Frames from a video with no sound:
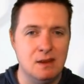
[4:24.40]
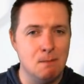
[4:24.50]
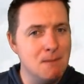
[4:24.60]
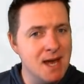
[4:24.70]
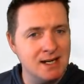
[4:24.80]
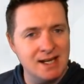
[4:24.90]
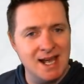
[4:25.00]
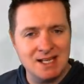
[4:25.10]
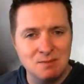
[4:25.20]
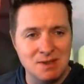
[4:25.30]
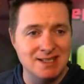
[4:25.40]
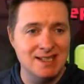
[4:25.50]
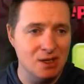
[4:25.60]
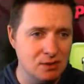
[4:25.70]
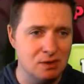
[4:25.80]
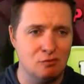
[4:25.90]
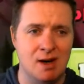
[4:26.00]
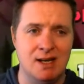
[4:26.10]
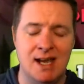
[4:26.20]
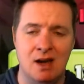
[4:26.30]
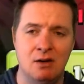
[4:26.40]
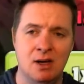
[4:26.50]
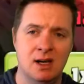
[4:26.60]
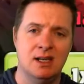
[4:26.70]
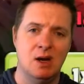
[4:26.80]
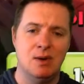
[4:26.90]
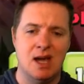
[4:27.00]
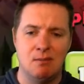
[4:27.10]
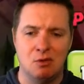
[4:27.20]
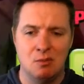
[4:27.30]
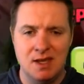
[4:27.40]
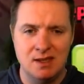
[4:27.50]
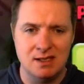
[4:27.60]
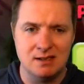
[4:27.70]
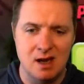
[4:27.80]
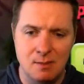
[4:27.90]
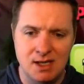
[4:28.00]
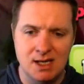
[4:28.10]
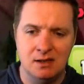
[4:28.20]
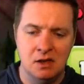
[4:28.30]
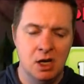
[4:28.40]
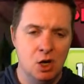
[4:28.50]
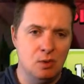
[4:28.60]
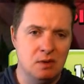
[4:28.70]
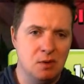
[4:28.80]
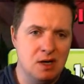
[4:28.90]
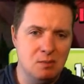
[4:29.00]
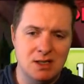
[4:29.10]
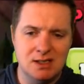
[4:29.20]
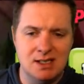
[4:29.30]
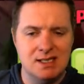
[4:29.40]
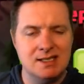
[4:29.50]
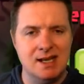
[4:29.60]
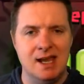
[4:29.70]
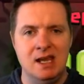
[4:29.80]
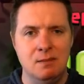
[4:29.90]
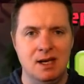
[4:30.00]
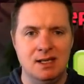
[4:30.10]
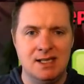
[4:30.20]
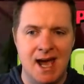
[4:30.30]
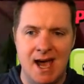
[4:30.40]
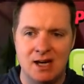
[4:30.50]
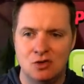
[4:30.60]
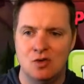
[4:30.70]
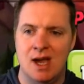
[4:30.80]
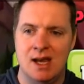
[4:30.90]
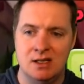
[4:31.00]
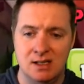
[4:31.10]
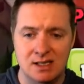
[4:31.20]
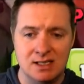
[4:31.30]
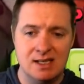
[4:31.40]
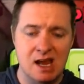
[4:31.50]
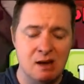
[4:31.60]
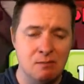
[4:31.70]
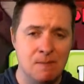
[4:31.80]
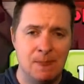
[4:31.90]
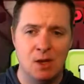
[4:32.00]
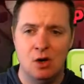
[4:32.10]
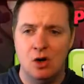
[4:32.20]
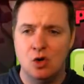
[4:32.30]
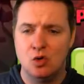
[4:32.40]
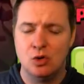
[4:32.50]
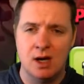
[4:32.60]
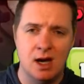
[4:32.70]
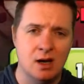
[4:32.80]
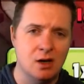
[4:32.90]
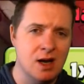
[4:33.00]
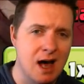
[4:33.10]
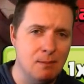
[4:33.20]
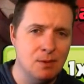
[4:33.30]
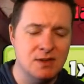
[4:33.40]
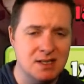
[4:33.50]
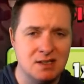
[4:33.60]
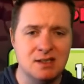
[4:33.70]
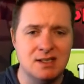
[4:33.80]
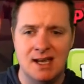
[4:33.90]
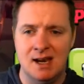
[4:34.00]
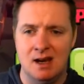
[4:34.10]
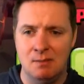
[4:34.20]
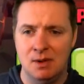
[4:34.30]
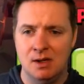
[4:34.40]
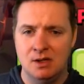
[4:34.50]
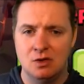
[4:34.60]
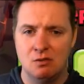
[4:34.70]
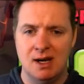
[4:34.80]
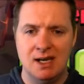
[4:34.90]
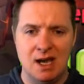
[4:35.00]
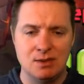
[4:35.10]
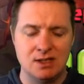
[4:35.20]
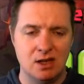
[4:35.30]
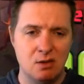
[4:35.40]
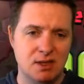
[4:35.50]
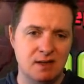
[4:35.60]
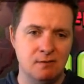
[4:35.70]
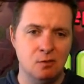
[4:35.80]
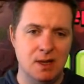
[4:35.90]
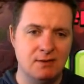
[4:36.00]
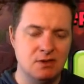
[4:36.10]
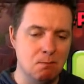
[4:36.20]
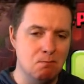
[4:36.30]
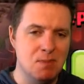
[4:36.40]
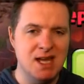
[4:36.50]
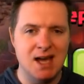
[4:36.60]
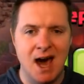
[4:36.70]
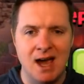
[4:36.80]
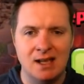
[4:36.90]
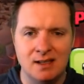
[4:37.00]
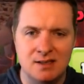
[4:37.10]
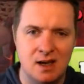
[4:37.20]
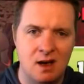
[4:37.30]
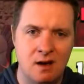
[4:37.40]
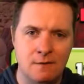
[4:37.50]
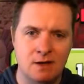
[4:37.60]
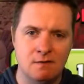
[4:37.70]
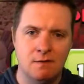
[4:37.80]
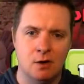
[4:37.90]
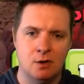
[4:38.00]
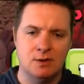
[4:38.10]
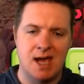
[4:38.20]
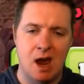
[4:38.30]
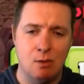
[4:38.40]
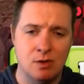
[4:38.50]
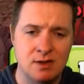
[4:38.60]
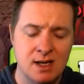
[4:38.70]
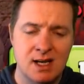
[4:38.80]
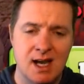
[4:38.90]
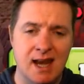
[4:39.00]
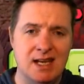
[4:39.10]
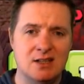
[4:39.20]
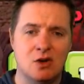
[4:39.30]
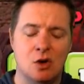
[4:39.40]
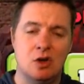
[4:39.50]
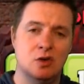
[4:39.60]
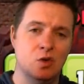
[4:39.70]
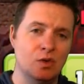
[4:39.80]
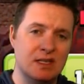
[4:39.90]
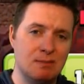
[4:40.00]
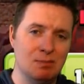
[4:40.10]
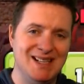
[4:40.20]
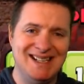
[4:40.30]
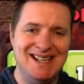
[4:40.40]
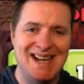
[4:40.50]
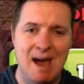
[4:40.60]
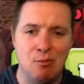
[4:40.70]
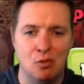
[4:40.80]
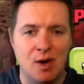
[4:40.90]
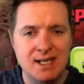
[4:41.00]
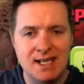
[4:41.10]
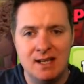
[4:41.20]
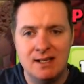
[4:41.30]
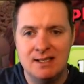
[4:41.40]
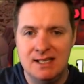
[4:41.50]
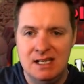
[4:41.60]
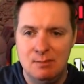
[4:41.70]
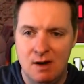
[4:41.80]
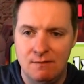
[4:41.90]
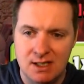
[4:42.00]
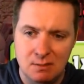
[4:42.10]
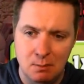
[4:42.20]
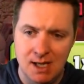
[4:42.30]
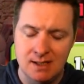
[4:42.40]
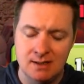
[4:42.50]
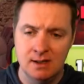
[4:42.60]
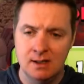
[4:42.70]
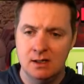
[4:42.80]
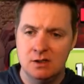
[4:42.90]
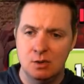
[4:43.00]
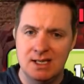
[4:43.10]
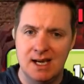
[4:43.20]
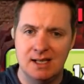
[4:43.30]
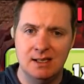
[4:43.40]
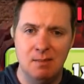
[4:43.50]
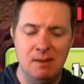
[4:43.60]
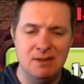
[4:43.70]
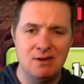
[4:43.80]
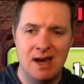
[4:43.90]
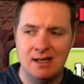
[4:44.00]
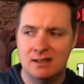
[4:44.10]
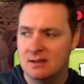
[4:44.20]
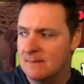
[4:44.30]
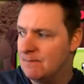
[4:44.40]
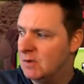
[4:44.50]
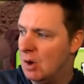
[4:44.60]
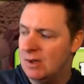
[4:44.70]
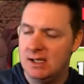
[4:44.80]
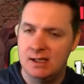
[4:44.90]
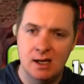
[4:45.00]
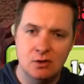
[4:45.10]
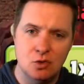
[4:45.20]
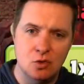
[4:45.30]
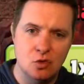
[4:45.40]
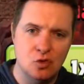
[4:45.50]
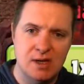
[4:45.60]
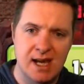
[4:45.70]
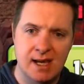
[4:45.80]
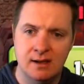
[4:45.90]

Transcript: meta has been tilted right now. Now we got Prometheus coming in with pretty much the same attack strategy, the same composition setup. So right now it's a little bit different. We have some big islands of Inferno towers, and he is going to split the gap right down the seam of this base. So he's got the baby dragons going in there to create